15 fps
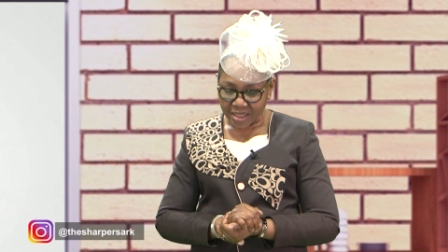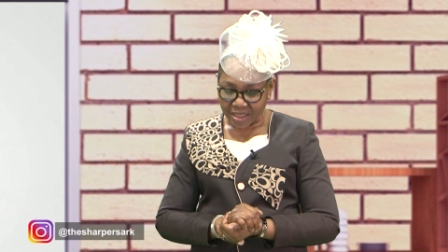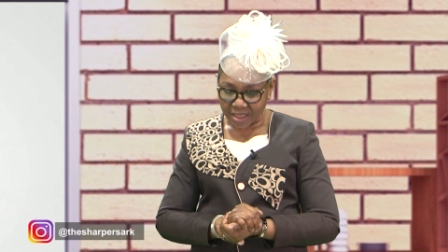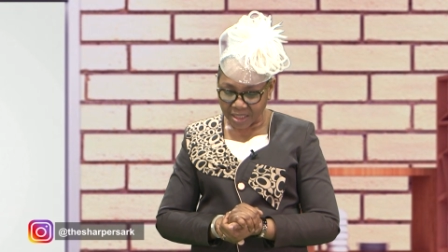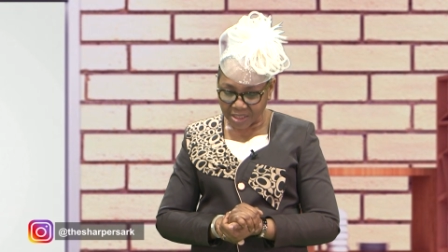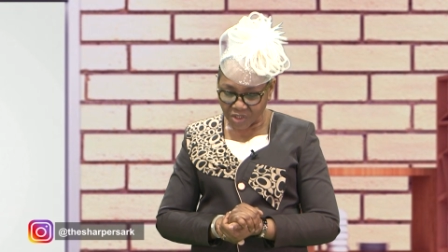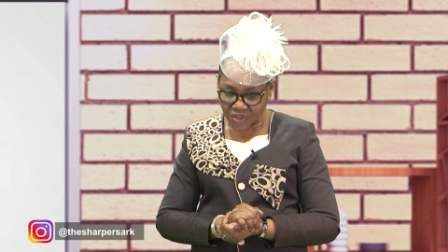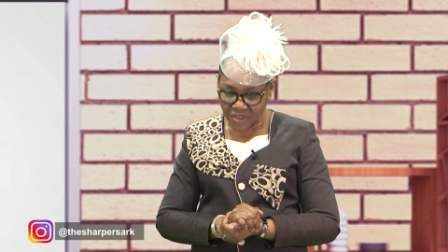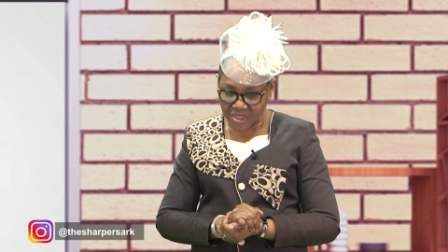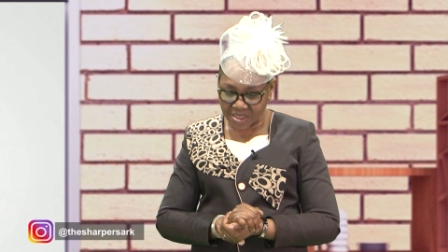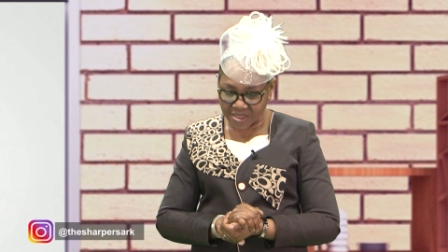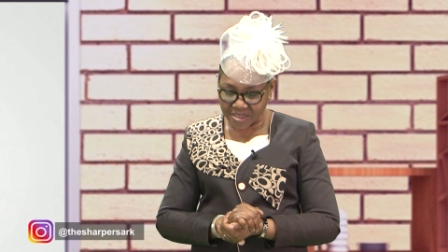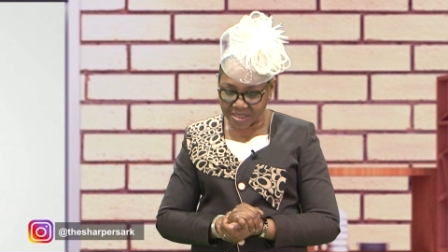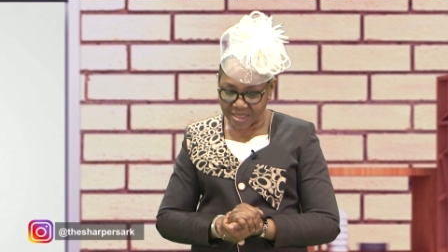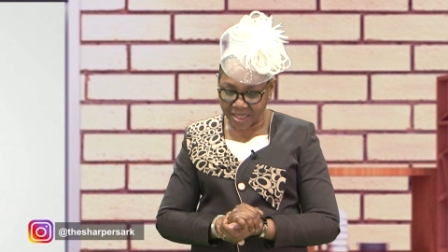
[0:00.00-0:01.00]
In
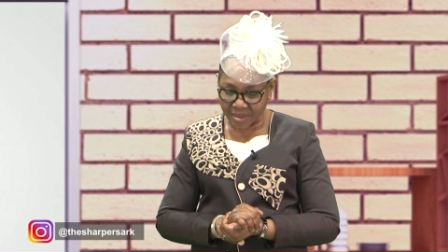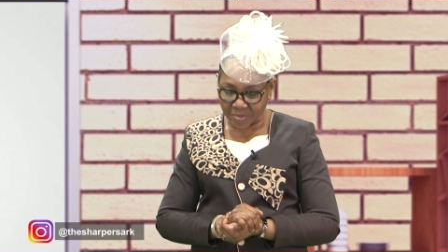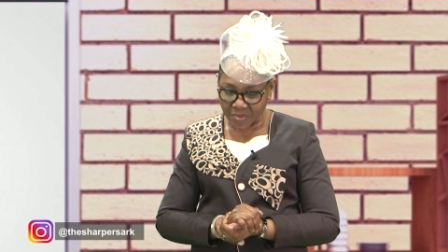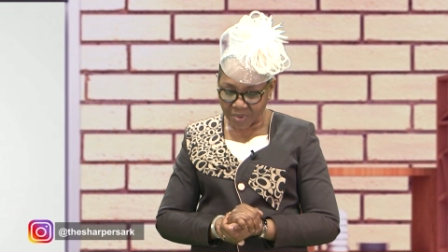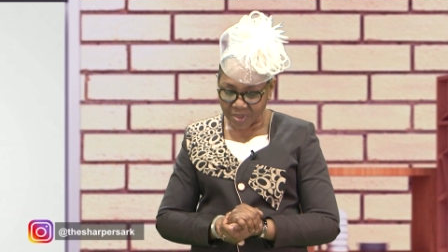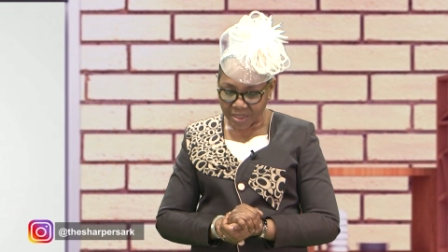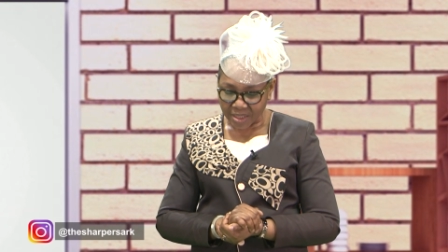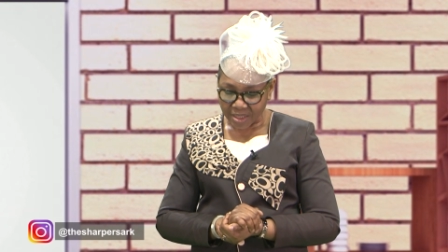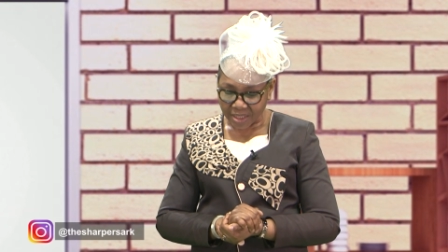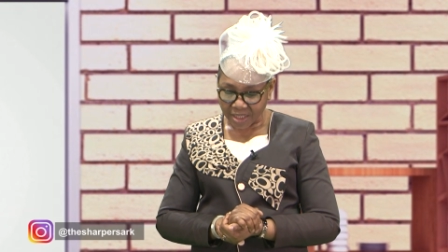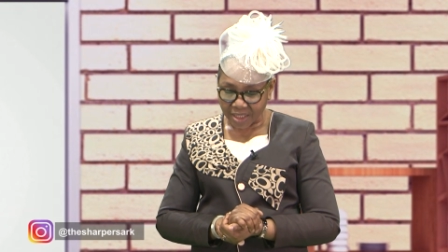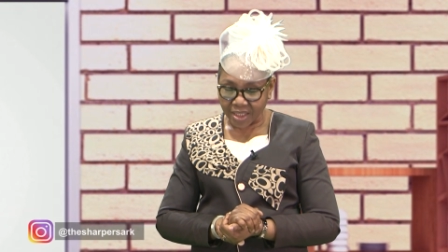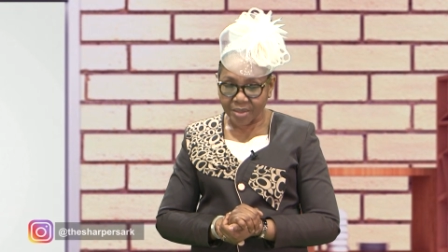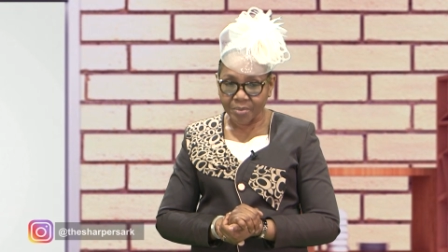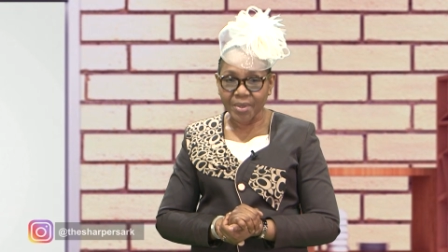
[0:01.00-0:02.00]
Jesus' name,
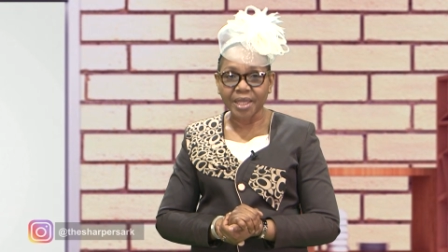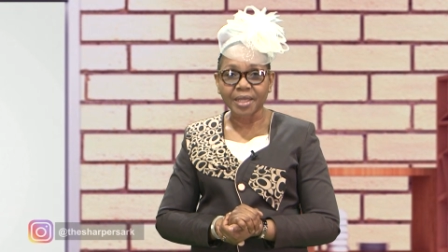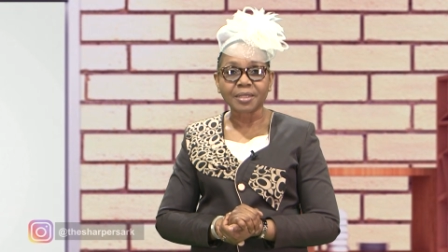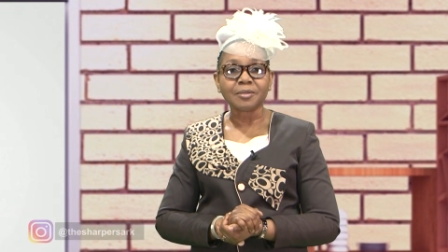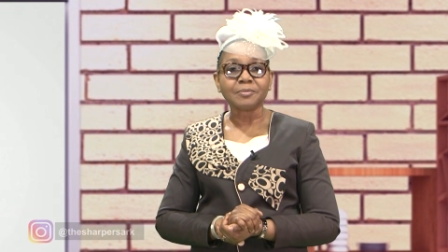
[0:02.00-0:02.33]
amen.